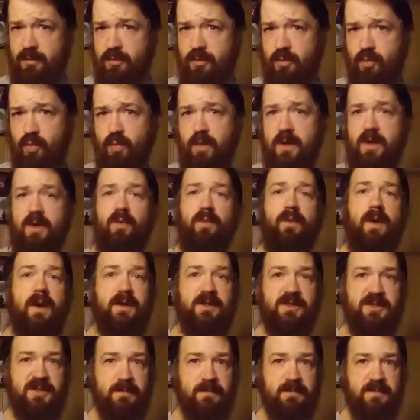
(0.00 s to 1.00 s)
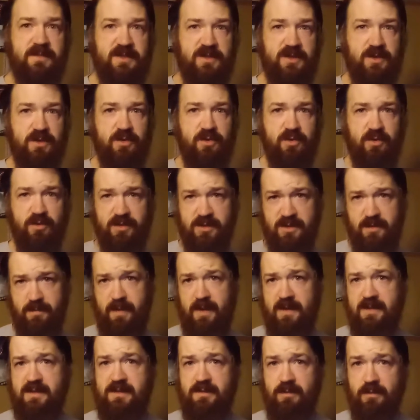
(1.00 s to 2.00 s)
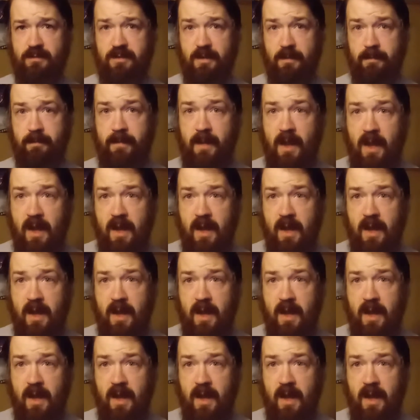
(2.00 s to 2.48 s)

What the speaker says: rearrange them to best suit them.